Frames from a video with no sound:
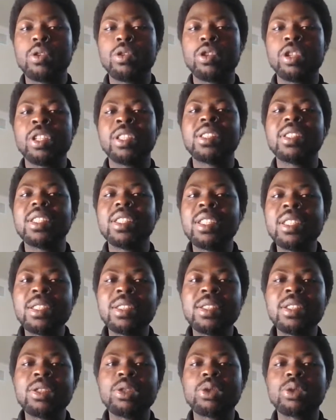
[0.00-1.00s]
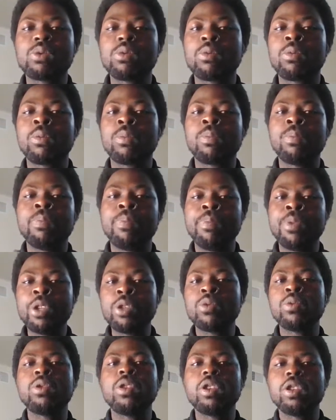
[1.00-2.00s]
it's easy to
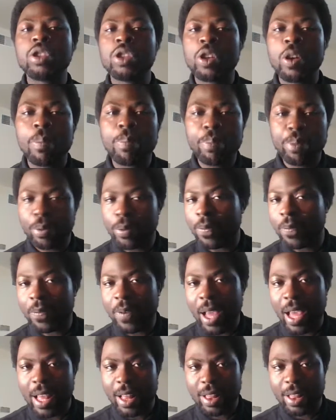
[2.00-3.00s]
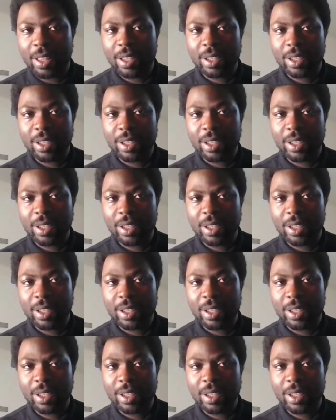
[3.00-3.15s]
build your profile